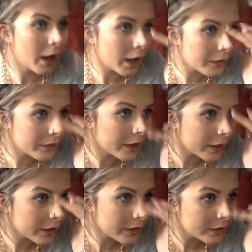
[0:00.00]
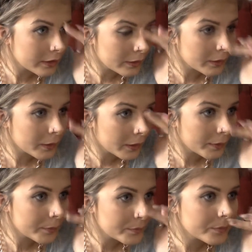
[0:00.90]
And then
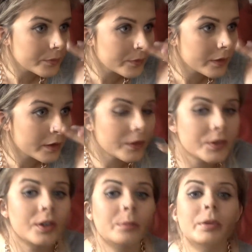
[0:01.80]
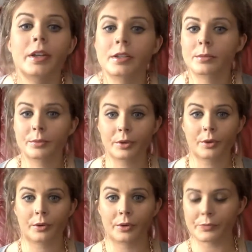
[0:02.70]
another good place to put it
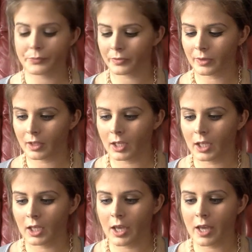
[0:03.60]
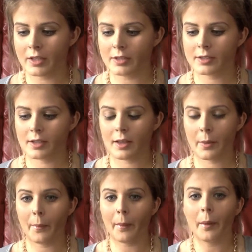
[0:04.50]
on is
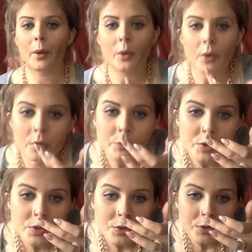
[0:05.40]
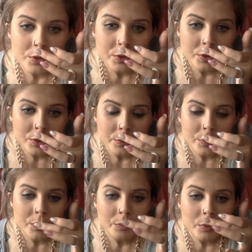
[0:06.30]
just in your
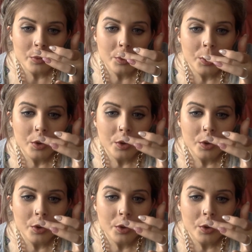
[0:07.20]
Cupid's bow.